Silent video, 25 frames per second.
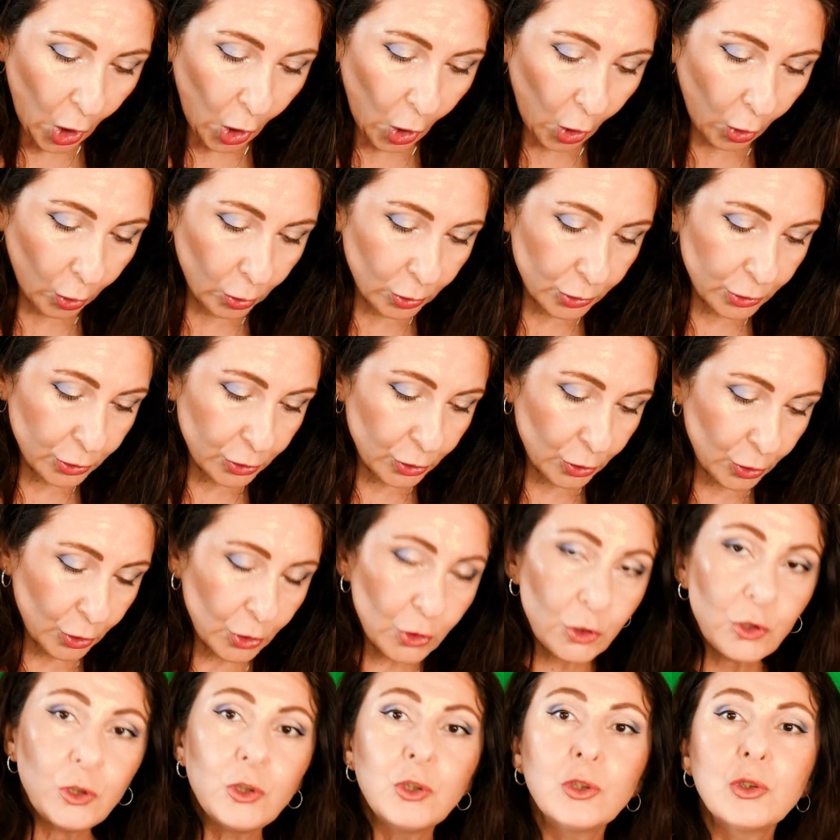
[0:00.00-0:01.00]
Also,
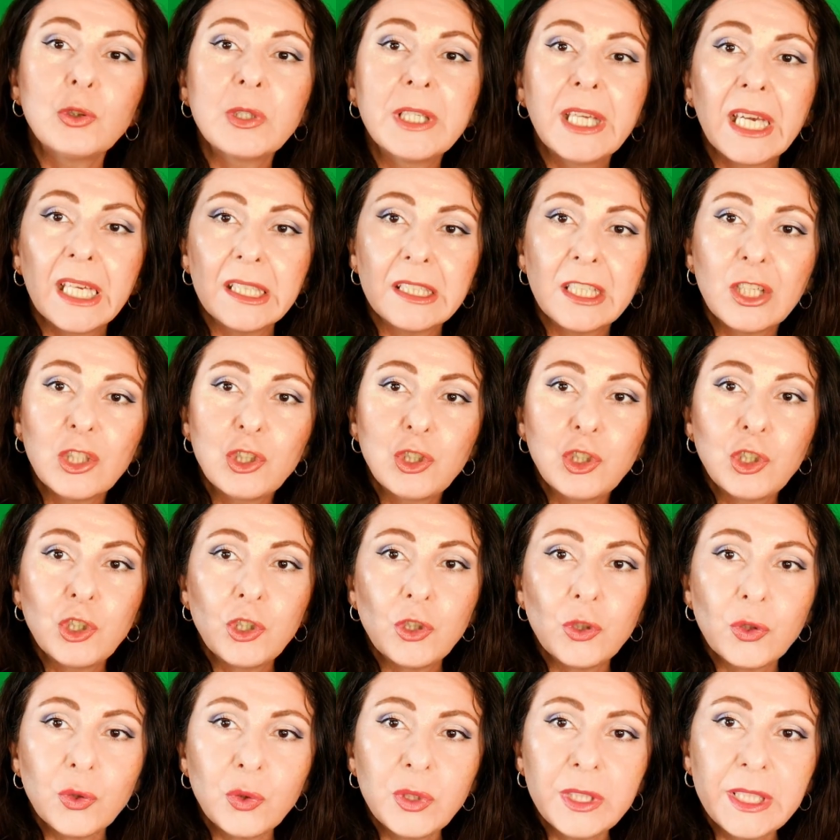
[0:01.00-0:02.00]
you get
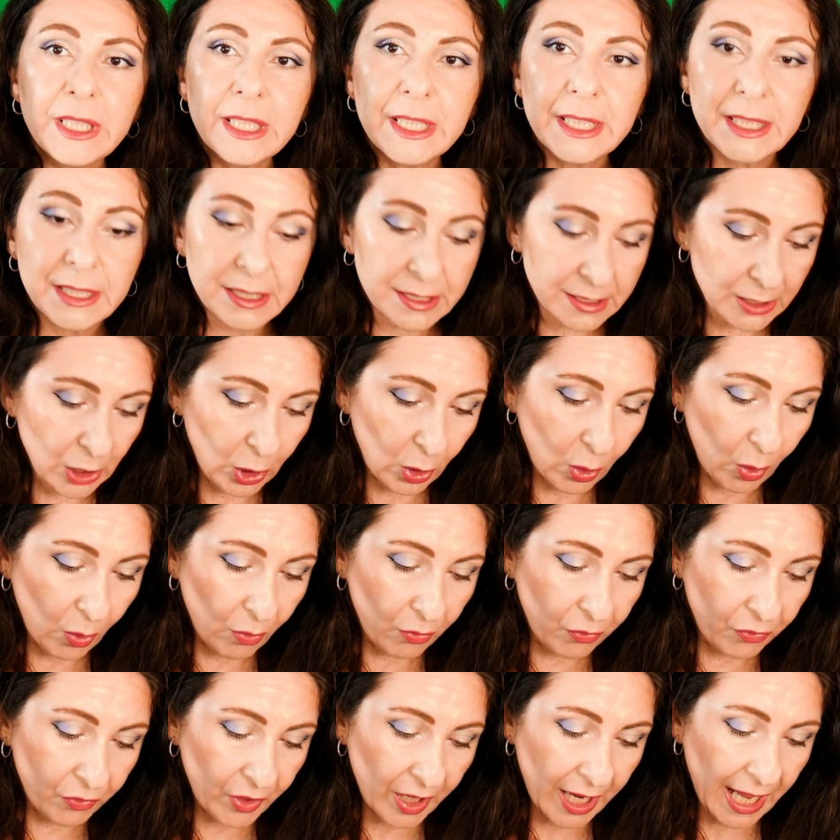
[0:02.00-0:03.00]
2 years
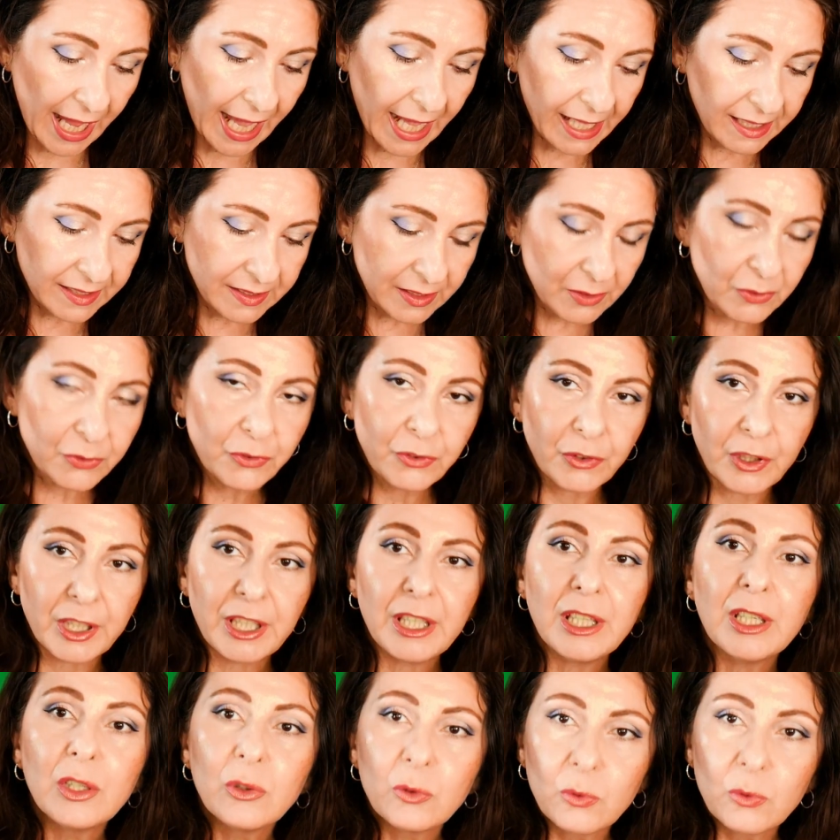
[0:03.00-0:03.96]
of hassle-free